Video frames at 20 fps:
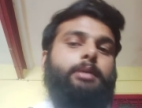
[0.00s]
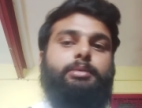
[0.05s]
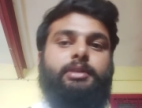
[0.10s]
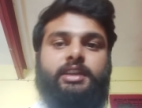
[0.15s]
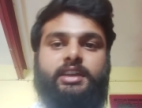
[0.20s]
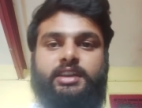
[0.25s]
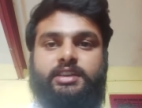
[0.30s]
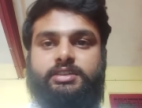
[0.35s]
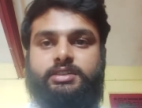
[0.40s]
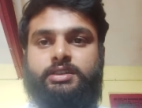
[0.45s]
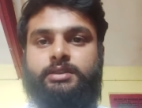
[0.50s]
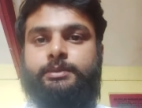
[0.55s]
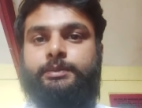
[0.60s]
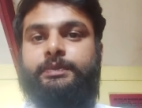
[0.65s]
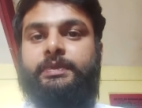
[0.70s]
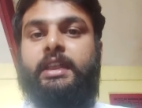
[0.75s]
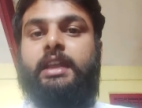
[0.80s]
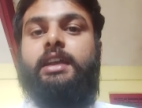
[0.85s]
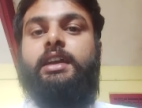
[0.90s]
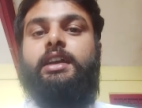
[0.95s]

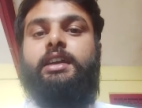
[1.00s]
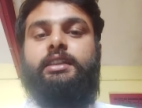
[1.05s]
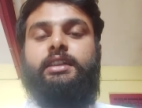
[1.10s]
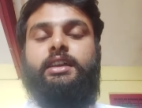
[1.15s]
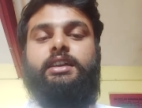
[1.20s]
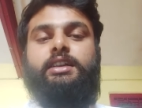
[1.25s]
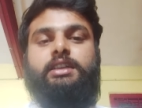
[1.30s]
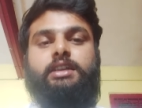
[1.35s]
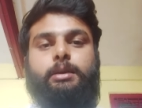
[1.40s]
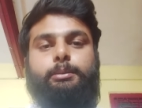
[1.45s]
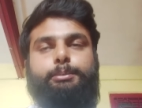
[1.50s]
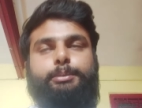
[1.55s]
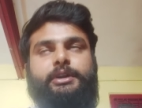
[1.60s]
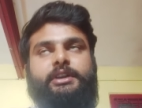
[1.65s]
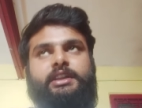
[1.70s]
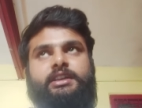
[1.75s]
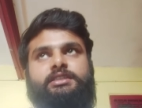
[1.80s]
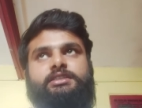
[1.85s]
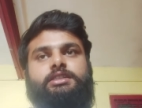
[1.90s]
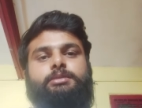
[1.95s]
application, then
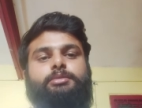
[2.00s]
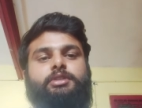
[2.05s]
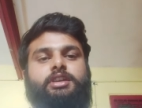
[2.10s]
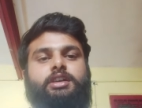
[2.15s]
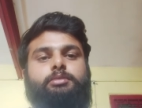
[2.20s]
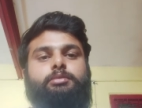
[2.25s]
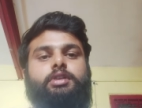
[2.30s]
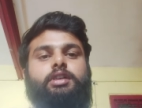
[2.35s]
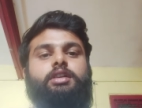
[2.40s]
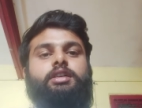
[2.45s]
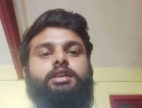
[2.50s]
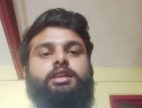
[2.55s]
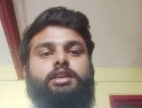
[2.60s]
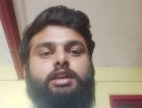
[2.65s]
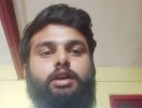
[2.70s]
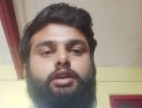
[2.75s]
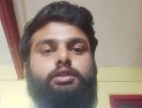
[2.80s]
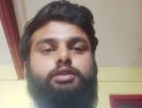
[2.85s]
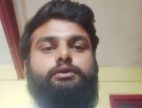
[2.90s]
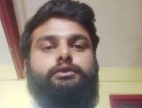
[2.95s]
competency become a
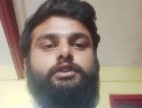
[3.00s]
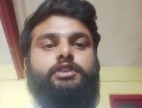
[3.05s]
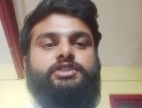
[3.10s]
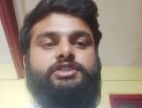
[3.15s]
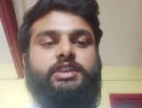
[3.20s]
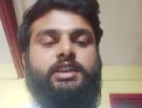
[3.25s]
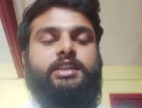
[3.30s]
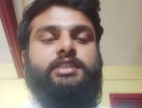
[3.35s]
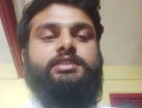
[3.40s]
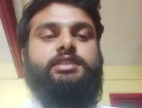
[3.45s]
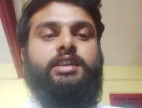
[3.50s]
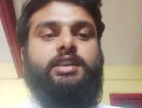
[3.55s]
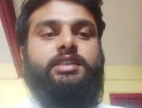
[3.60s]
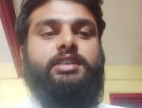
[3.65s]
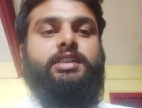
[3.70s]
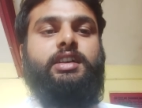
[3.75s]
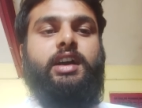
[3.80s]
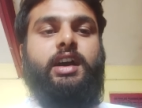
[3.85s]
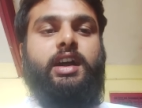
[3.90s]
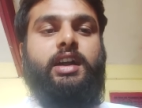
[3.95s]
ground for challenge
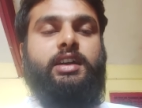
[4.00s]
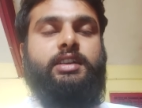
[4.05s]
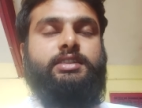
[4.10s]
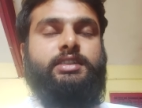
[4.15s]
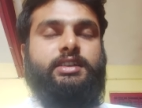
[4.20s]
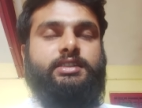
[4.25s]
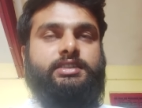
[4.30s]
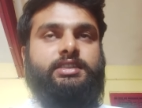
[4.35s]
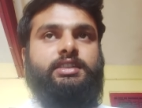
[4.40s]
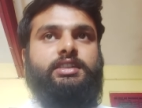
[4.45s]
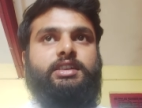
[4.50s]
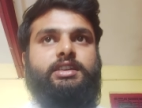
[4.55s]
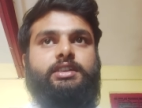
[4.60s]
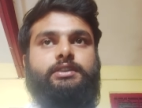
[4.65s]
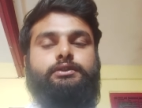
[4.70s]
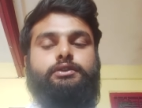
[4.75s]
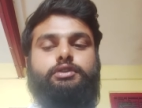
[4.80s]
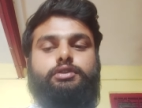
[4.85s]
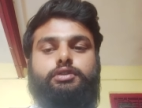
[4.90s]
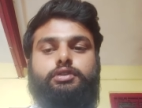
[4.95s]
under section
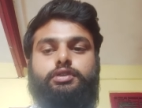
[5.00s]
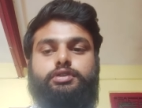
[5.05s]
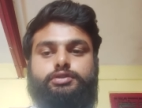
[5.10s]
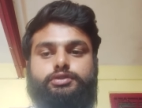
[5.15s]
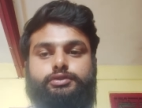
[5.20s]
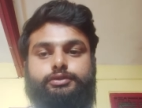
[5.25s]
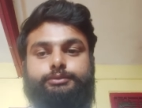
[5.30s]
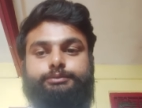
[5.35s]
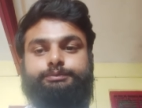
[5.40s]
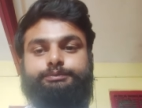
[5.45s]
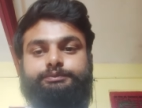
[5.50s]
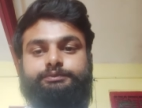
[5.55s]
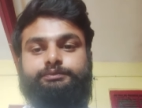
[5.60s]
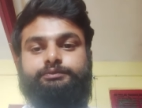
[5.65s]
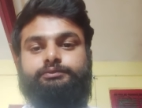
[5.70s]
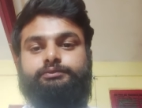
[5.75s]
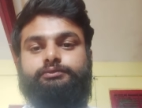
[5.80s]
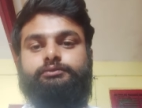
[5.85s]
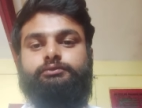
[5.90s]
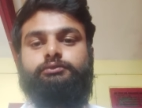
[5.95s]
34 clause 2.
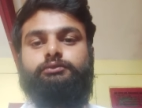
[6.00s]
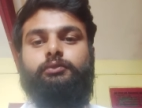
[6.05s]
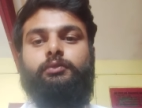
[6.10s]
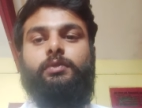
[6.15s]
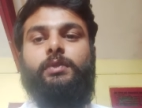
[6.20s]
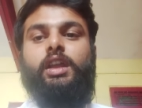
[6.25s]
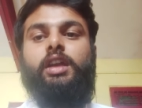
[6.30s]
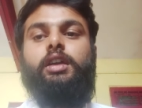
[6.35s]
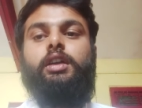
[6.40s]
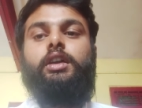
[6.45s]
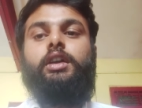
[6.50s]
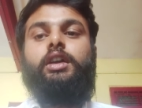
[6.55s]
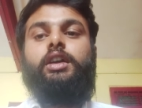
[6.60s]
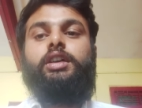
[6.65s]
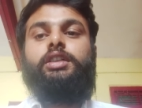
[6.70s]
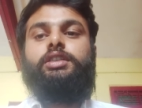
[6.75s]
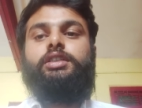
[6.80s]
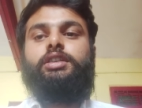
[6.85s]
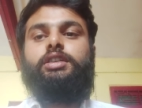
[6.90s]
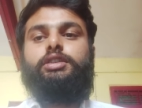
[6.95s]

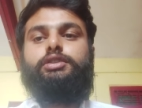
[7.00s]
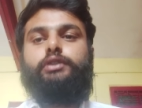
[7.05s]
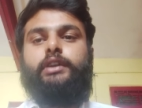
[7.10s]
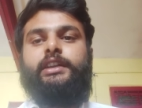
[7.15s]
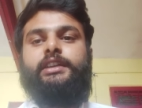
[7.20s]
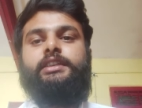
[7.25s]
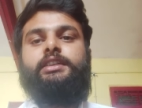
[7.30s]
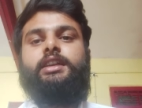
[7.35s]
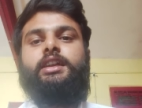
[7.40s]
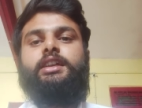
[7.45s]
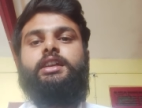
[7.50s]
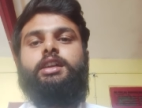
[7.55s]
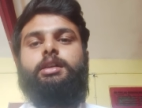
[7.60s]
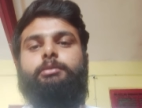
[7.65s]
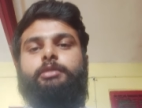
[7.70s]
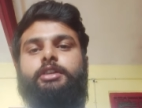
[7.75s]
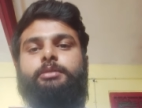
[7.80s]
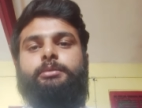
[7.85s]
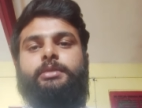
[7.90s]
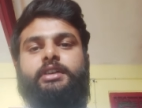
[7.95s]
The 2019
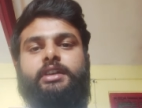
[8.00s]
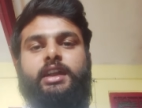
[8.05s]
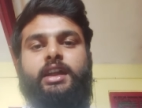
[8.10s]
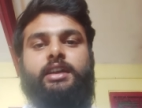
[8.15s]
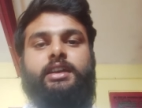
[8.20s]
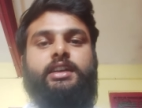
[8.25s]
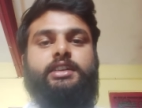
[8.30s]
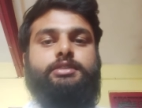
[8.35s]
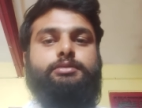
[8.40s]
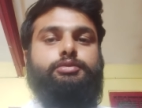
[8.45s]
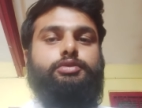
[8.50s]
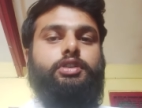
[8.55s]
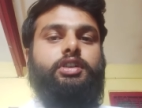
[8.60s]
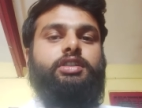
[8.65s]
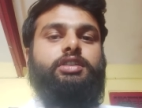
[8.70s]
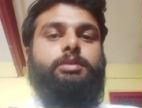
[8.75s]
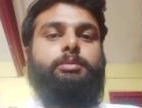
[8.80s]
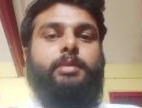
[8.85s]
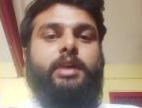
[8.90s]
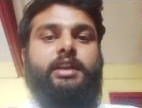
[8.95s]
Amendment Act has
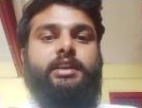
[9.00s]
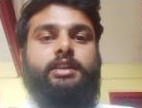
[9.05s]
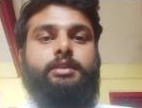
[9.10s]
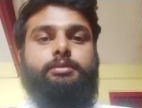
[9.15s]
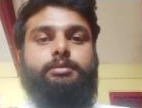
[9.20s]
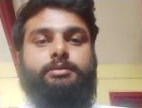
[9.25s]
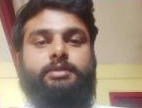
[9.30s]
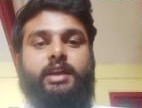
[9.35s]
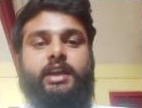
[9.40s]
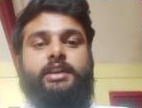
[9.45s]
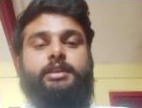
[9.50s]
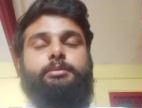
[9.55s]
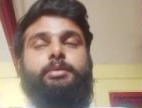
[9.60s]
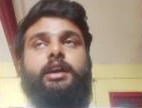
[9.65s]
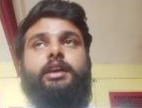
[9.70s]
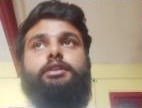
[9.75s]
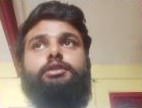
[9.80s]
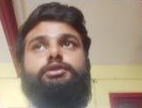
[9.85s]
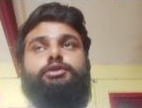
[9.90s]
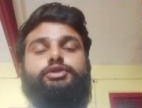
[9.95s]
brought the matter right
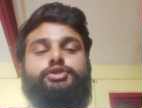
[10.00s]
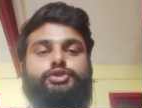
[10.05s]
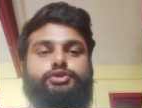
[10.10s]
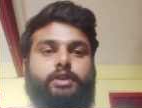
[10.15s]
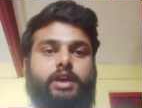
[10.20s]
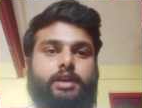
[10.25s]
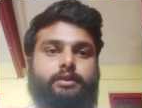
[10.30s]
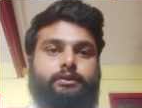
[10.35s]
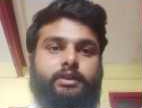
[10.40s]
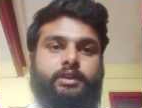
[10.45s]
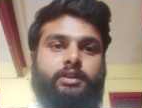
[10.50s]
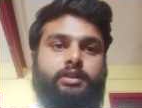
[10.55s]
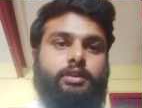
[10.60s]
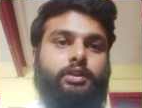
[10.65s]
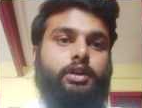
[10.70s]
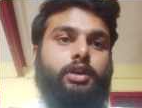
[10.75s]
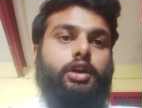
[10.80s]
back to square one.